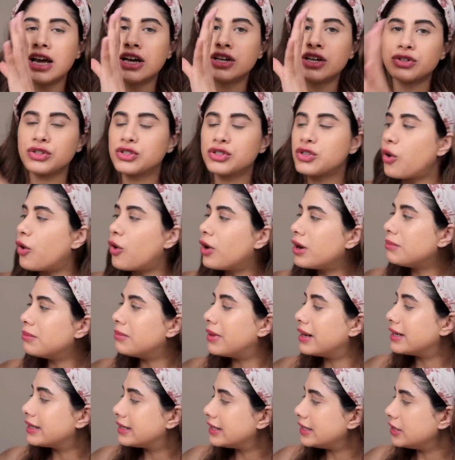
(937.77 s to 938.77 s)
So it's all
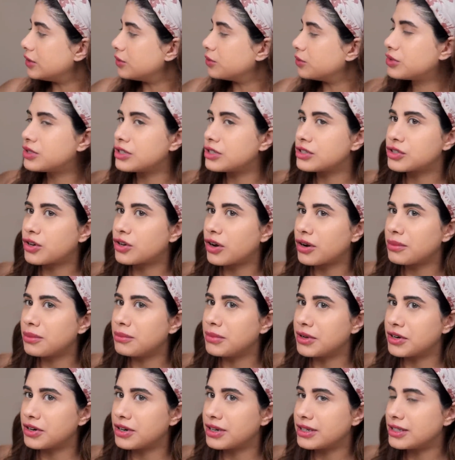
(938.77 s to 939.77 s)
multi-use, it's got a
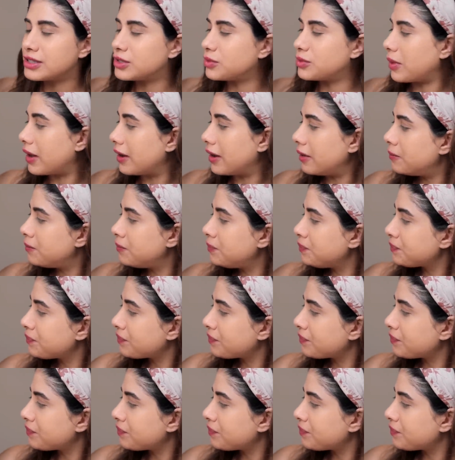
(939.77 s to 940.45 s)
mirror as well.